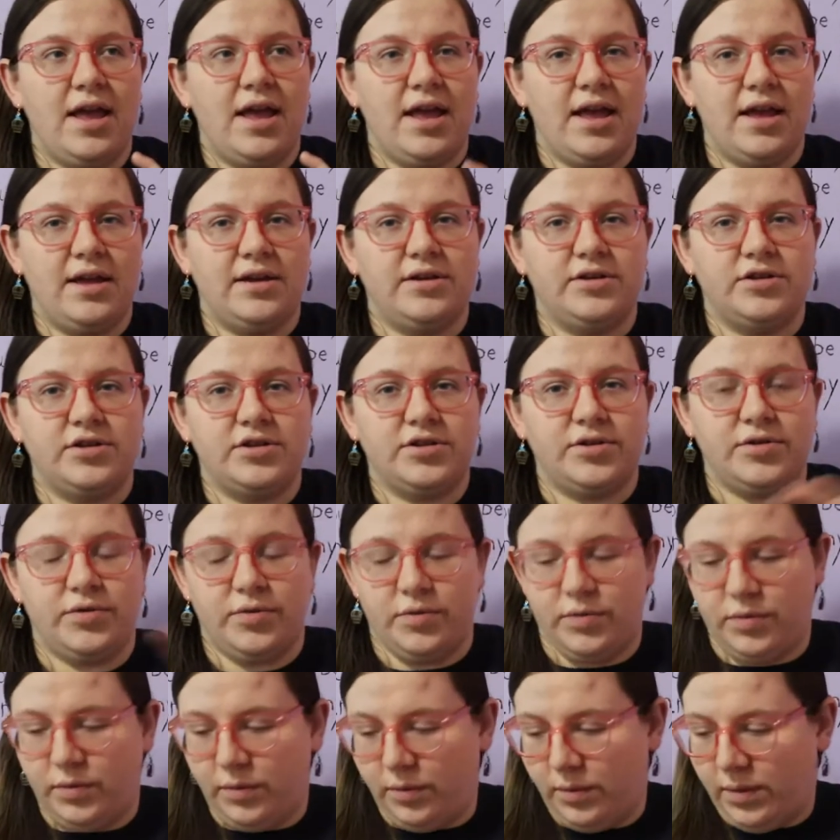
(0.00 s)

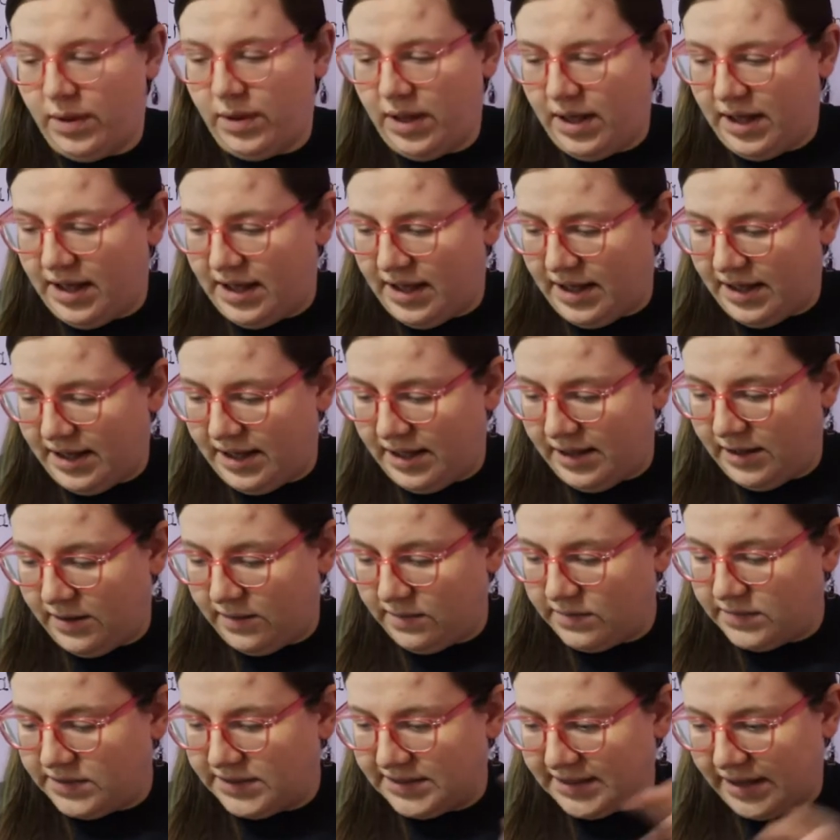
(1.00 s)
into uh,
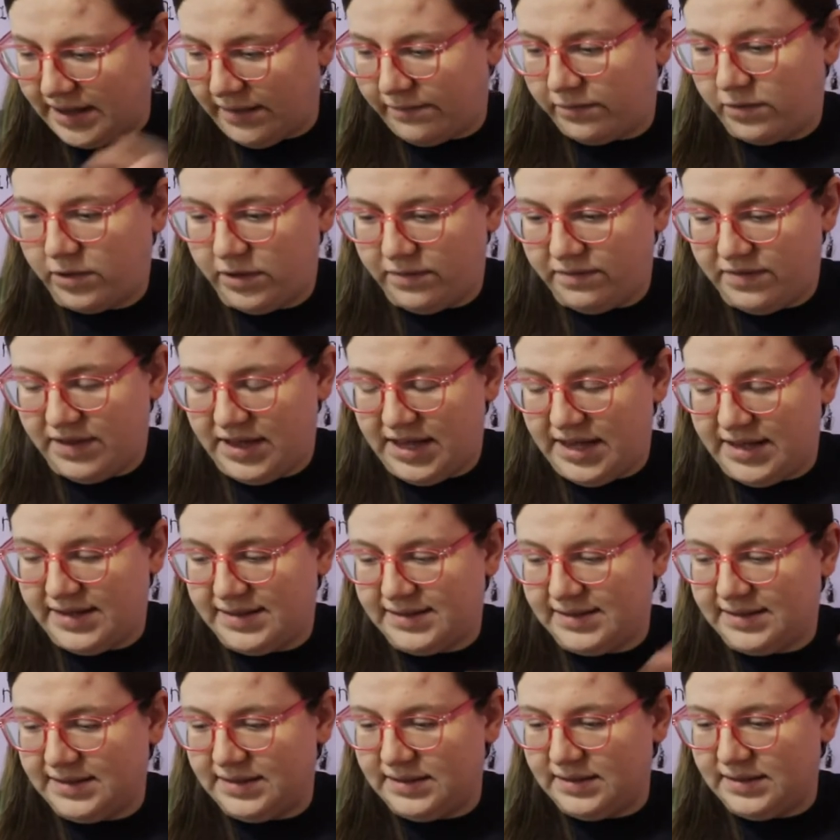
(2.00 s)
several of
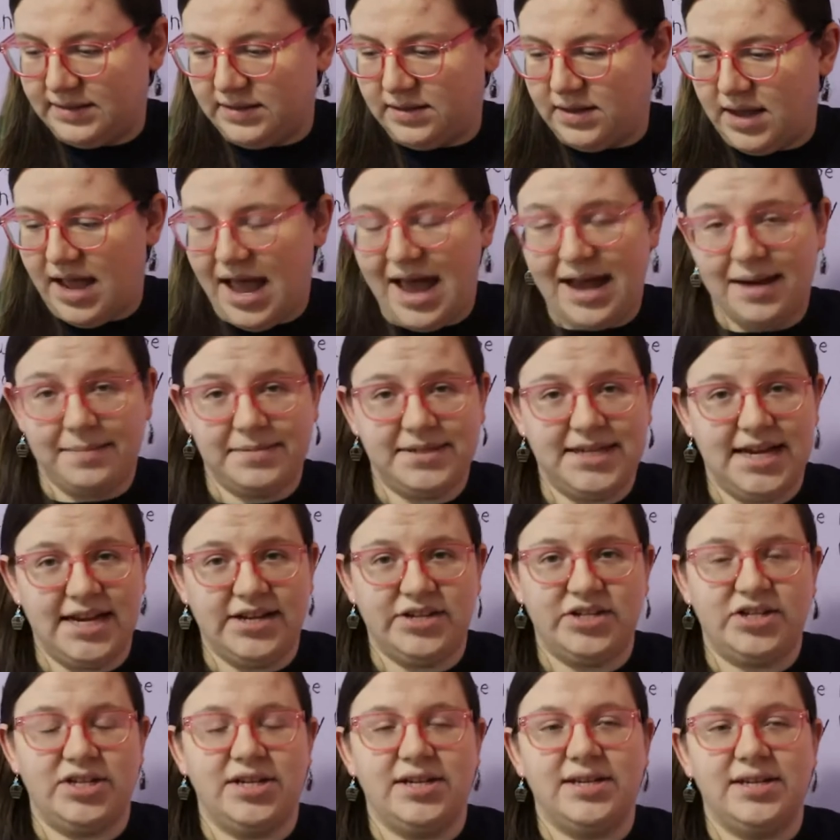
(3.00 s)
these
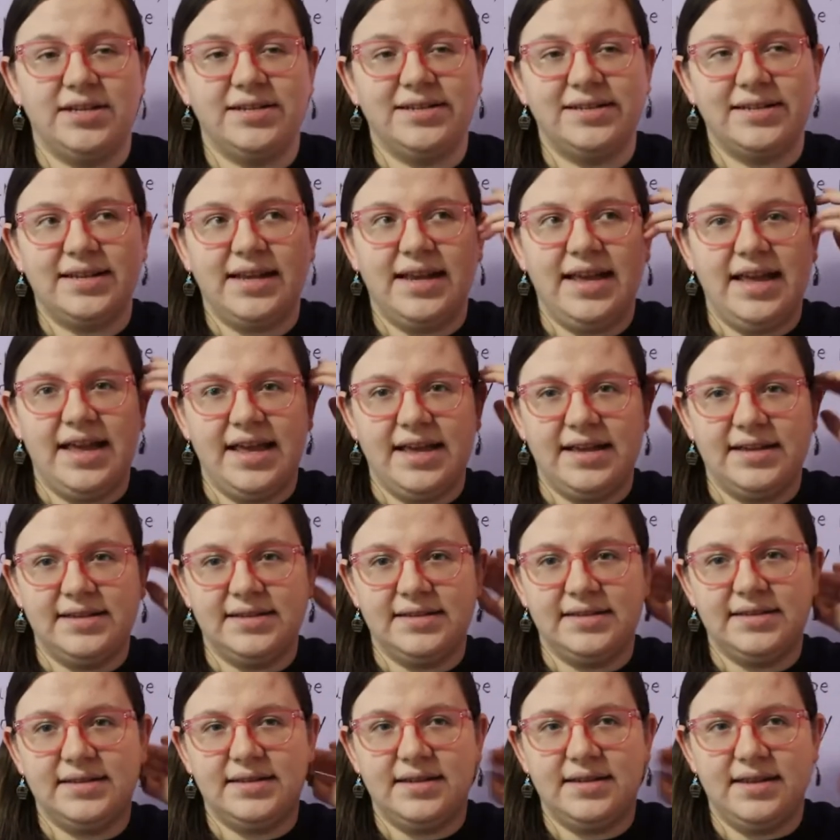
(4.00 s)
adaptations
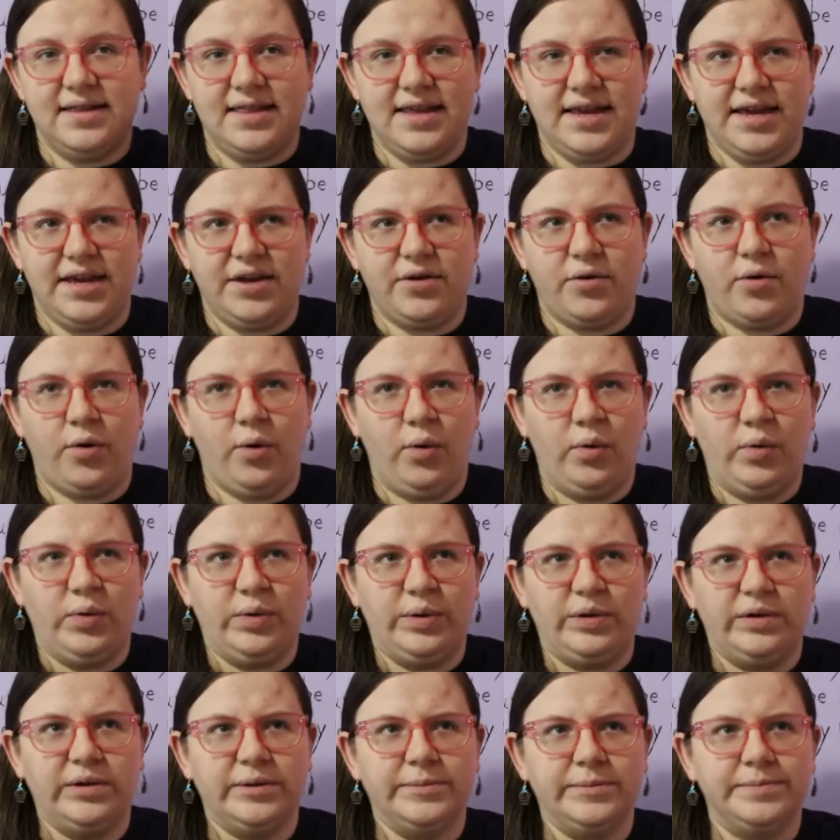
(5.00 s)
is the
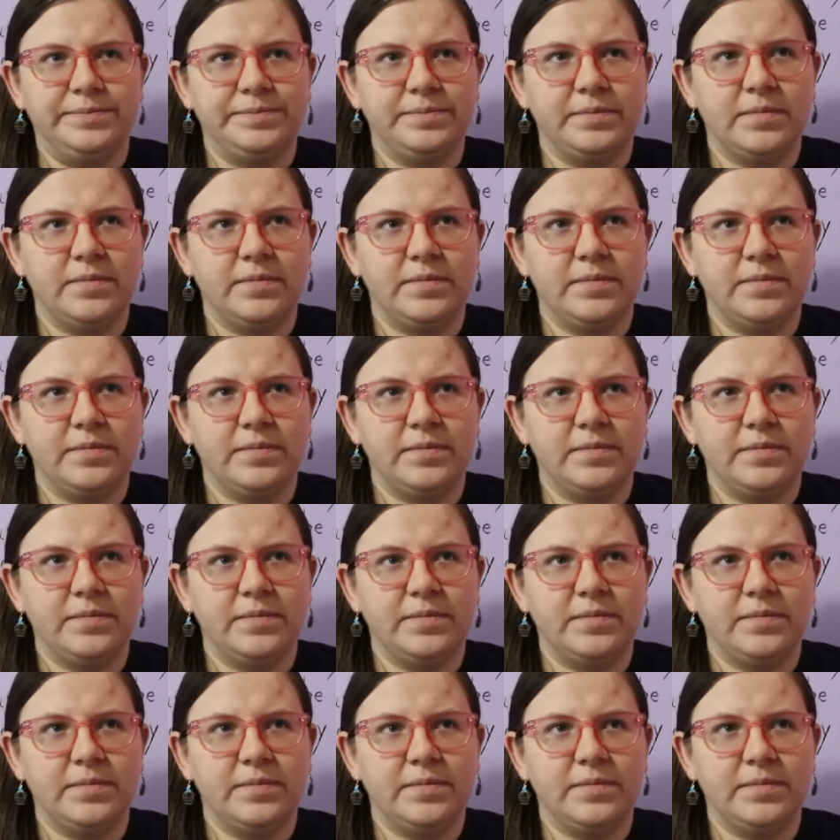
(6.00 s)
whole